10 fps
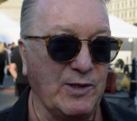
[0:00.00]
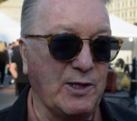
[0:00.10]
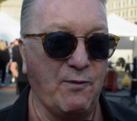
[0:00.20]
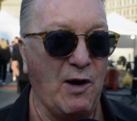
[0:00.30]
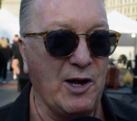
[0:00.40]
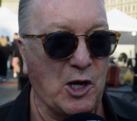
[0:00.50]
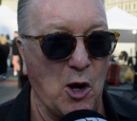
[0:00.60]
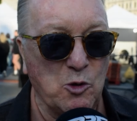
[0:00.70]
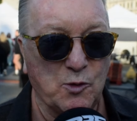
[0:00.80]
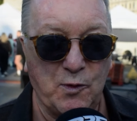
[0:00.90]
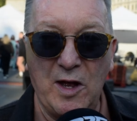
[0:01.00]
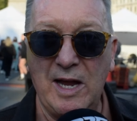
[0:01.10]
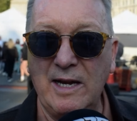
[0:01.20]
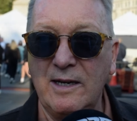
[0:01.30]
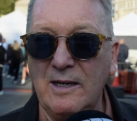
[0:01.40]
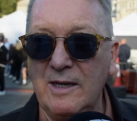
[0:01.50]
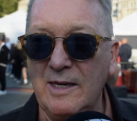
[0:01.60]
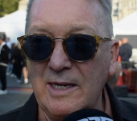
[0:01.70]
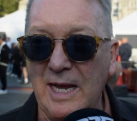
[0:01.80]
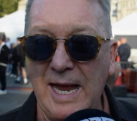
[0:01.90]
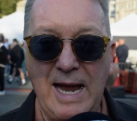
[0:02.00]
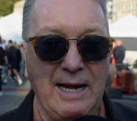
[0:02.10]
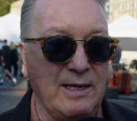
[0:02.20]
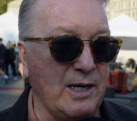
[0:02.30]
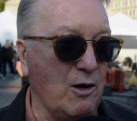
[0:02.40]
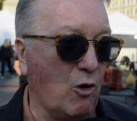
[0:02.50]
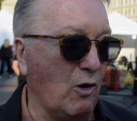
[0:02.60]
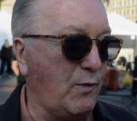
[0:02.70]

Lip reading: if it's a very close fight, or